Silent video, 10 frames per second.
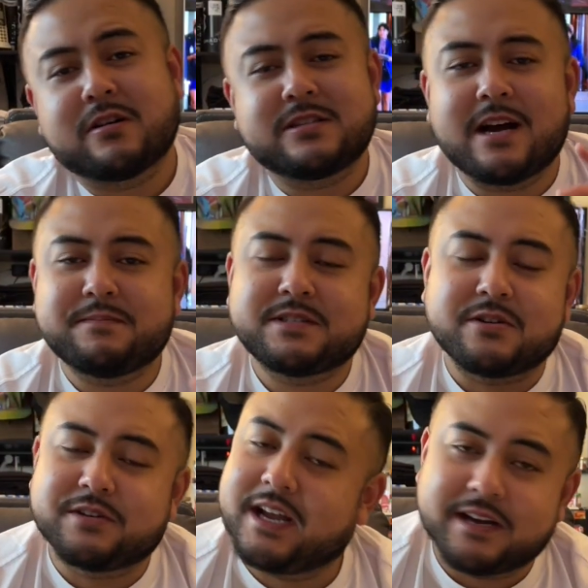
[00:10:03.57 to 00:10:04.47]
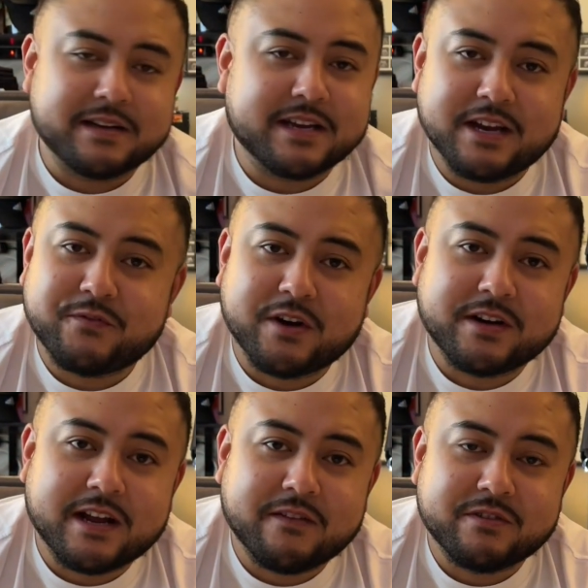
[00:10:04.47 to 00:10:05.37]
chops. So yeah, again, if you're
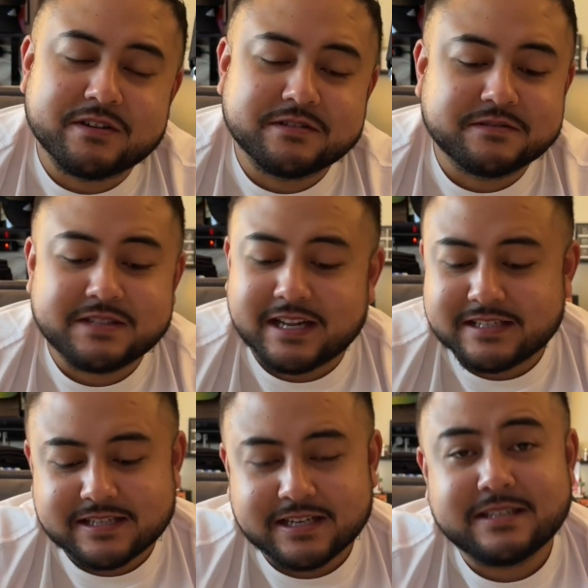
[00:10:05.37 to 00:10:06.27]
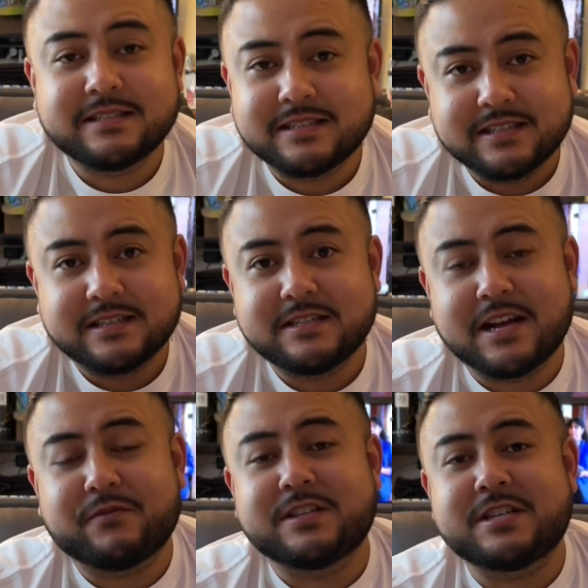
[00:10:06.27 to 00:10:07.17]
in Daly City,
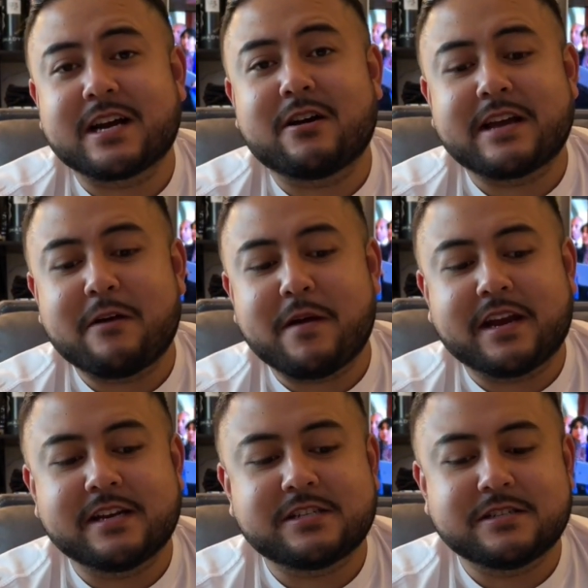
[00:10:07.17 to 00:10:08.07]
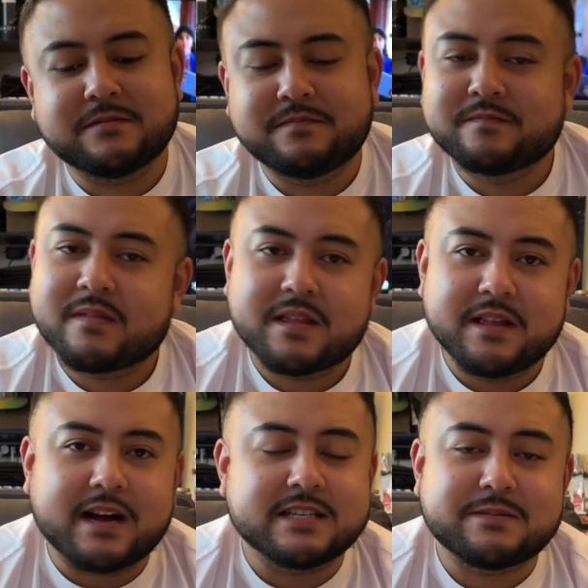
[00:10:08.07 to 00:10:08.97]
definitely check out Gateway Kitchen. They
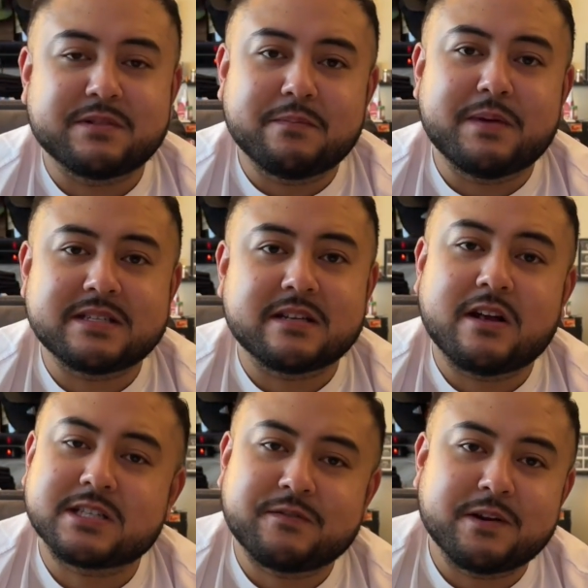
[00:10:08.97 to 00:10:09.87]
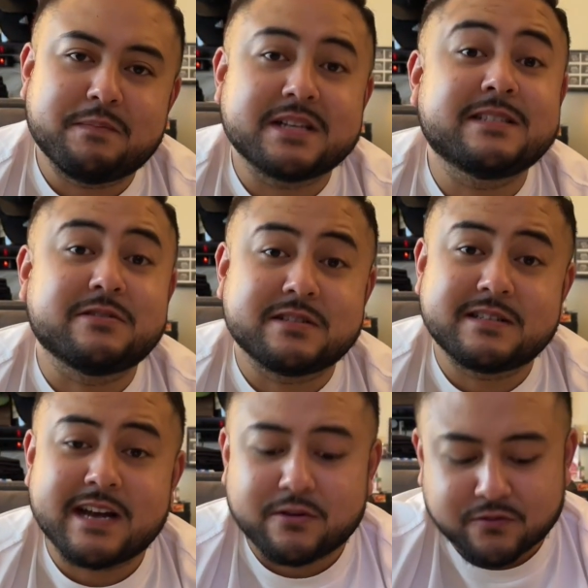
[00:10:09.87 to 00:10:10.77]
got some of the best salads for the best deals in
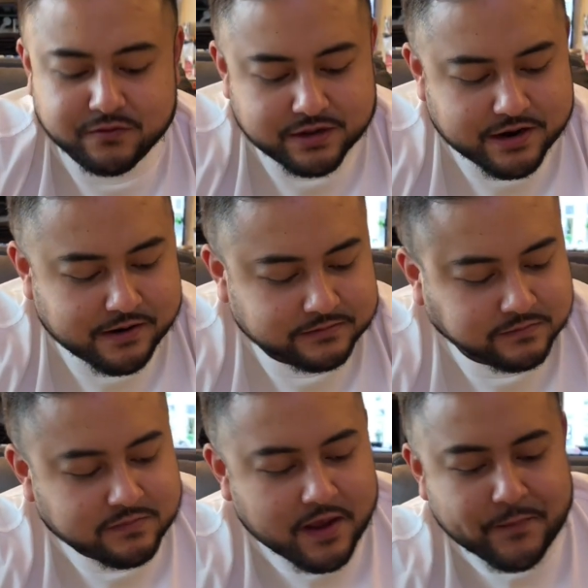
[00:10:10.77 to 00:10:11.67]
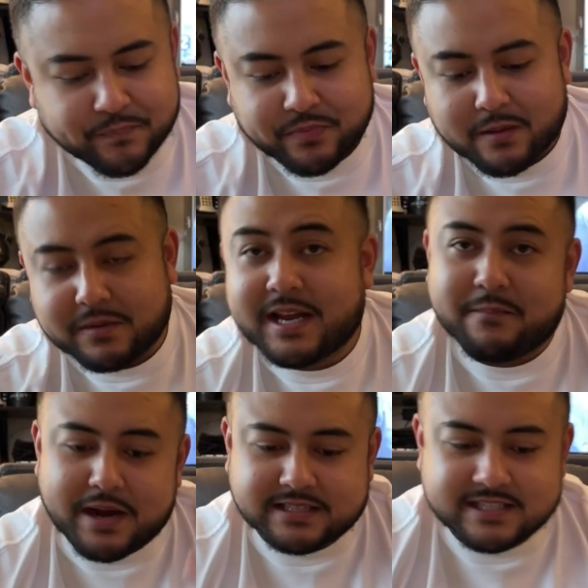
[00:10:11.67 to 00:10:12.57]
town over there. But yeah,
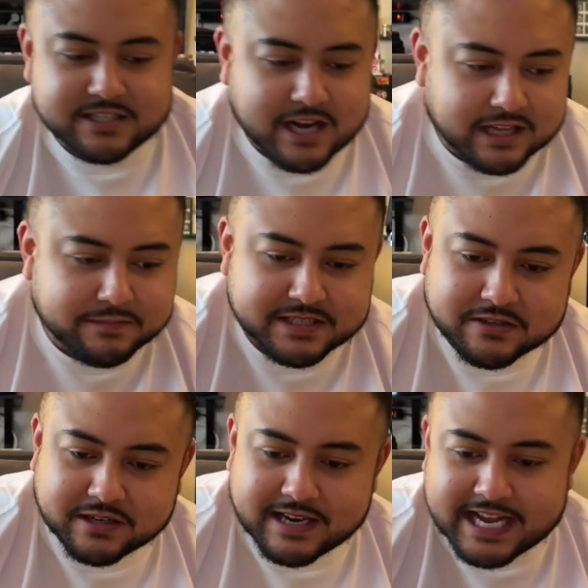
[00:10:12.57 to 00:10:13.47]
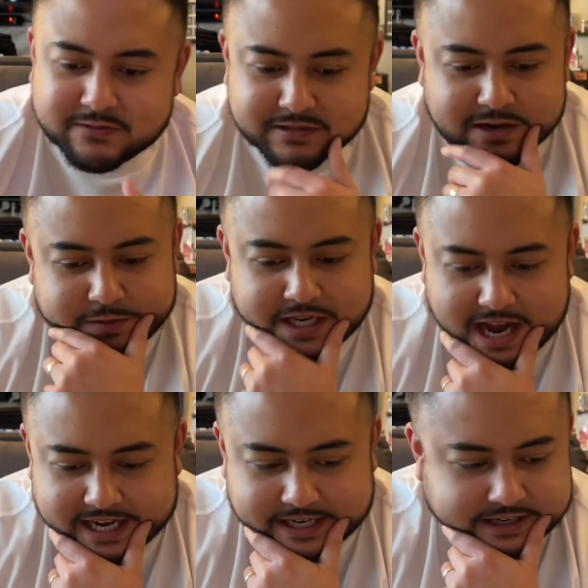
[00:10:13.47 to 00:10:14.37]
back to the Jollibee. So the last one that we
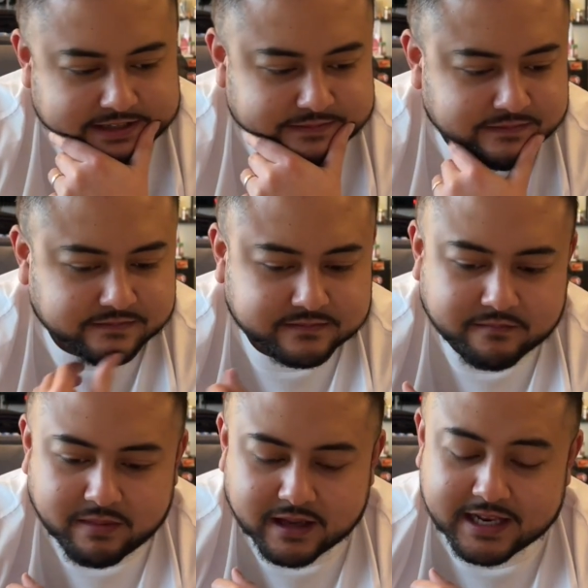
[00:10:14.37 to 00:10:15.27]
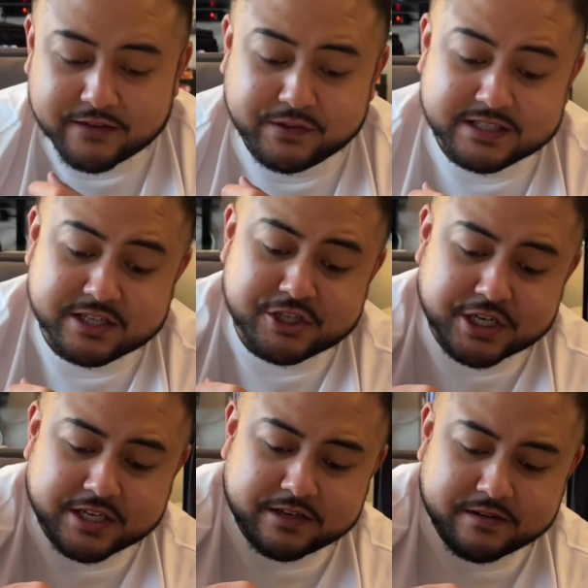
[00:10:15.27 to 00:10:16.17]
got here left is the
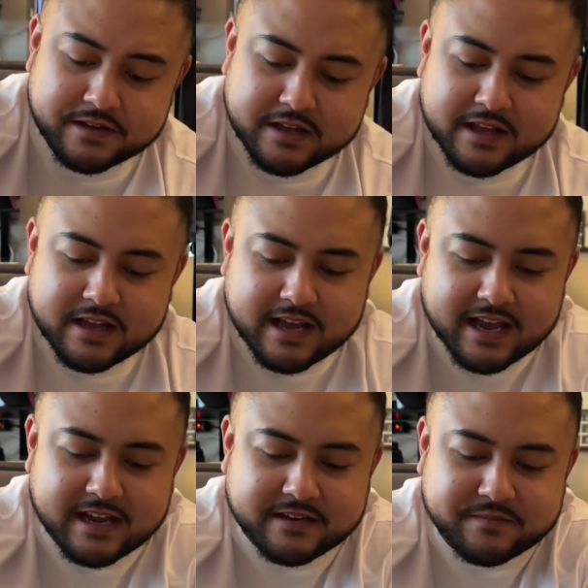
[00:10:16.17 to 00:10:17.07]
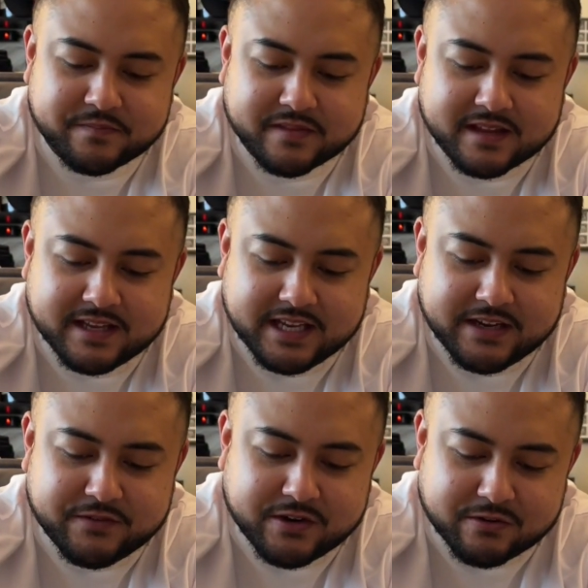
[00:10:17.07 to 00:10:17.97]
chicken. And
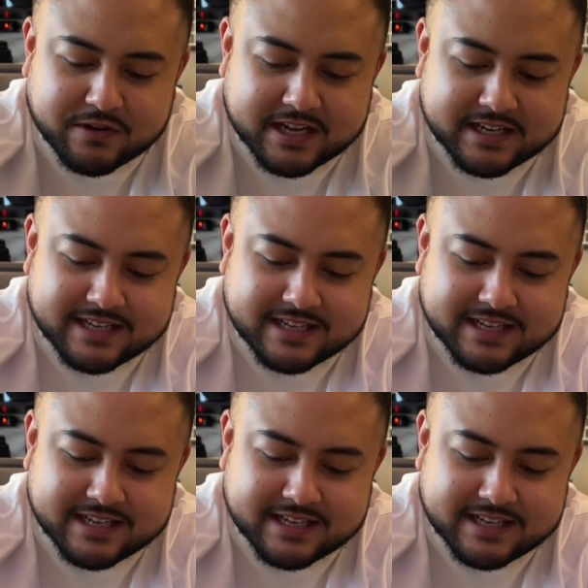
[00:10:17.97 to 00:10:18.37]
even though I